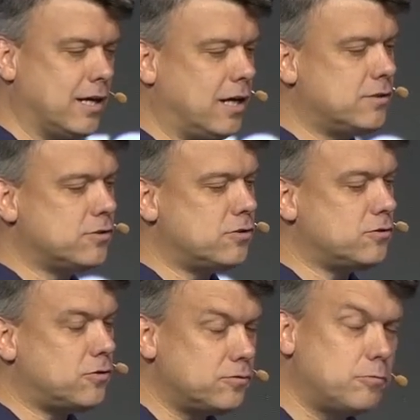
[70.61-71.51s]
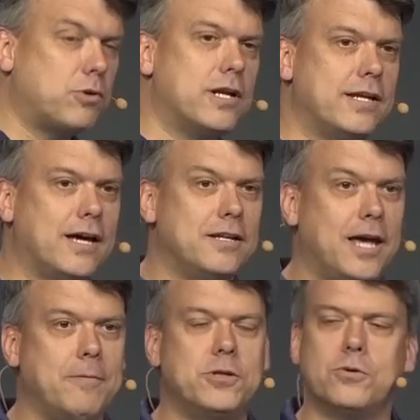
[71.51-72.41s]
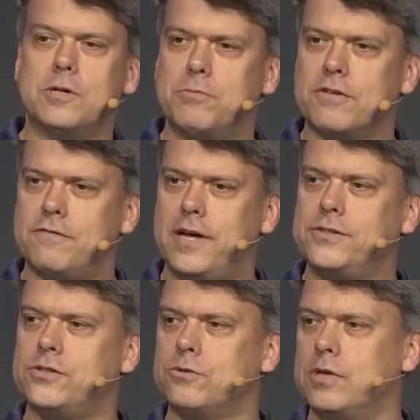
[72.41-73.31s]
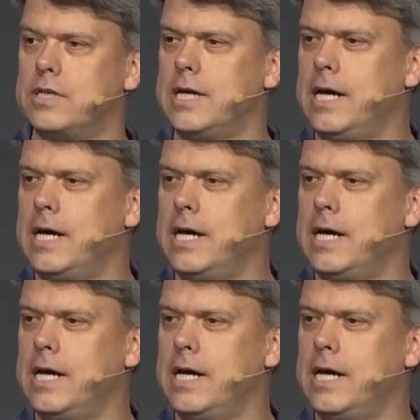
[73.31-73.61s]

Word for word: Uh, to, so, so, to put a, na name to it and put a face to it,